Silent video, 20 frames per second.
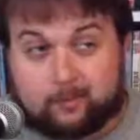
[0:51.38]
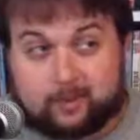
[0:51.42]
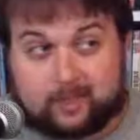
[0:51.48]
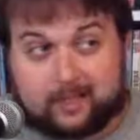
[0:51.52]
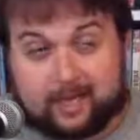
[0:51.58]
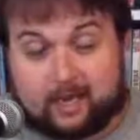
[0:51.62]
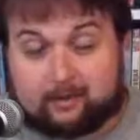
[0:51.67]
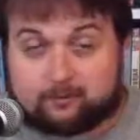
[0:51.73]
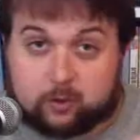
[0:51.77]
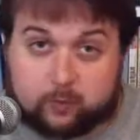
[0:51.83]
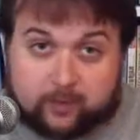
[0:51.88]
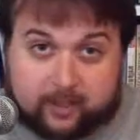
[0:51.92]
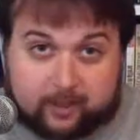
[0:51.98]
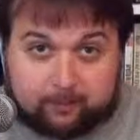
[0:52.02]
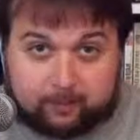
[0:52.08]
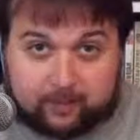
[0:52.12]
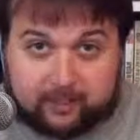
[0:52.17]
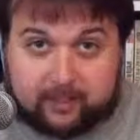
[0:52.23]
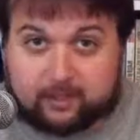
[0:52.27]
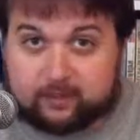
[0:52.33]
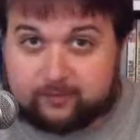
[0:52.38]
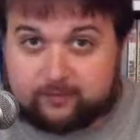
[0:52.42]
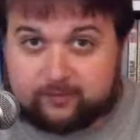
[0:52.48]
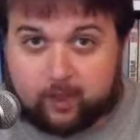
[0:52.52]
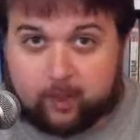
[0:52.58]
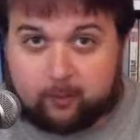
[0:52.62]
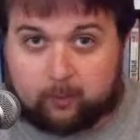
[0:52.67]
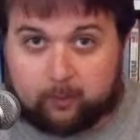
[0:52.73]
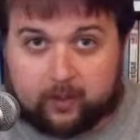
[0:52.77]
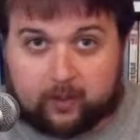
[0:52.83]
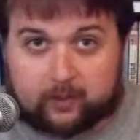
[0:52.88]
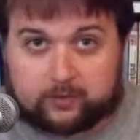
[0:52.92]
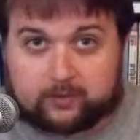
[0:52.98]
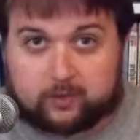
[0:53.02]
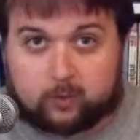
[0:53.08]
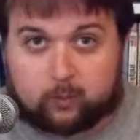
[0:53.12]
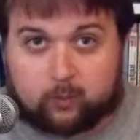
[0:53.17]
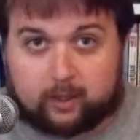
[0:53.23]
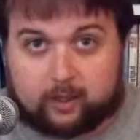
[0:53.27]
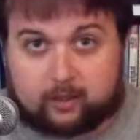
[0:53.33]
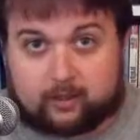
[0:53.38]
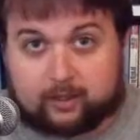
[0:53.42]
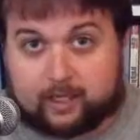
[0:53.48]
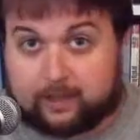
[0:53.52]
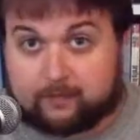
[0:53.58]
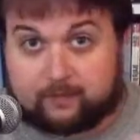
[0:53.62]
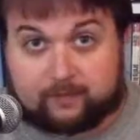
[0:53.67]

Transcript: But then after we completed the film, we also went on kind of